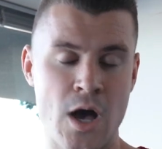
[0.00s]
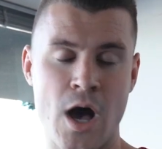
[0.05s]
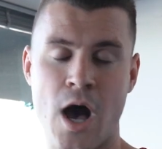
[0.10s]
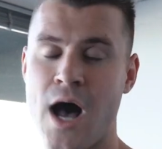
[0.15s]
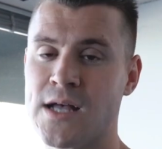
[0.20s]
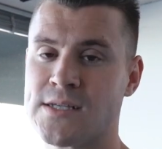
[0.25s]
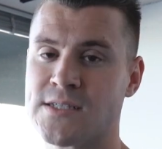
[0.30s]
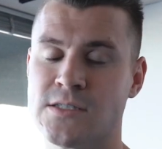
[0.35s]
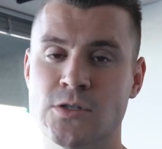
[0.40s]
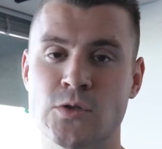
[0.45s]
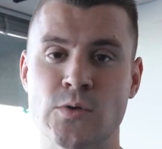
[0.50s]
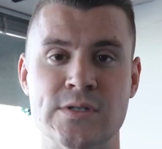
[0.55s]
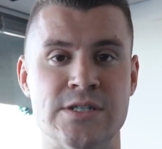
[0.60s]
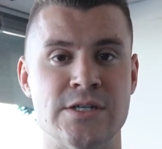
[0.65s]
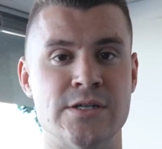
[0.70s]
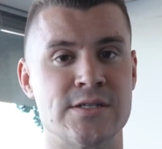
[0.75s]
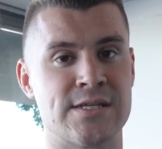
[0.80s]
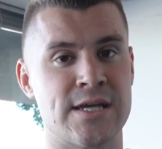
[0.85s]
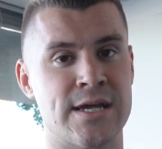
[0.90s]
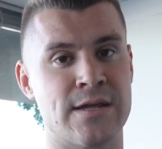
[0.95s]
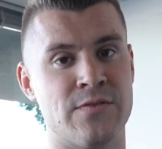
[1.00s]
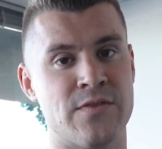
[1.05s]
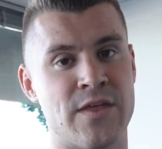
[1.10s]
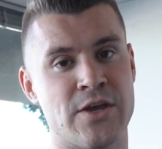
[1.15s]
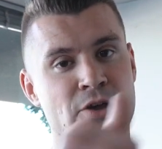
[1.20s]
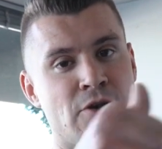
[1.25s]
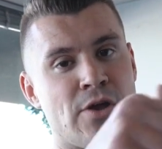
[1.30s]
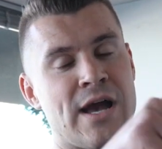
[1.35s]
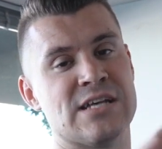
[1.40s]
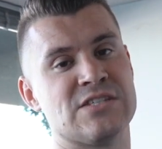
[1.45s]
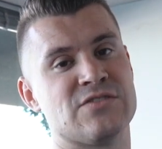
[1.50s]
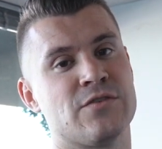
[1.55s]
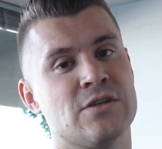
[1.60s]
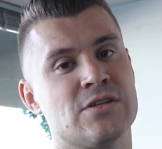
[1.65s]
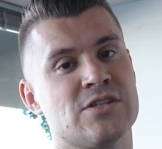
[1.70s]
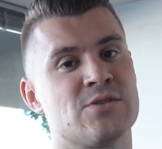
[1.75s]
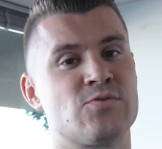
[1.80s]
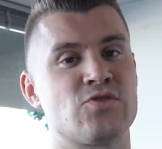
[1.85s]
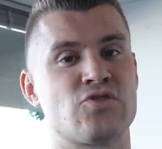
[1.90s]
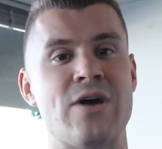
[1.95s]
Austin Lewis here saying thank you guys for
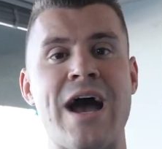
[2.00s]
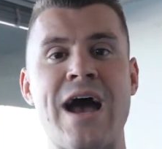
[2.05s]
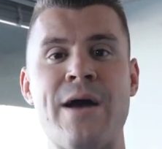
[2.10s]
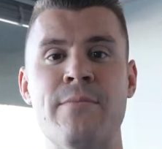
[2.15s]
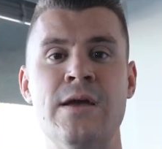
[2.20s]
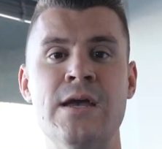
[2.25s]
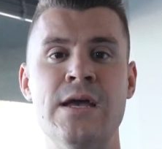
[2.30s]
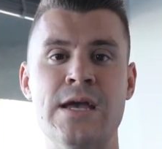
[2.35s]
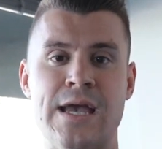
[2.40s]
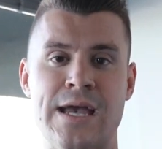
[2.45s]
the subscribe,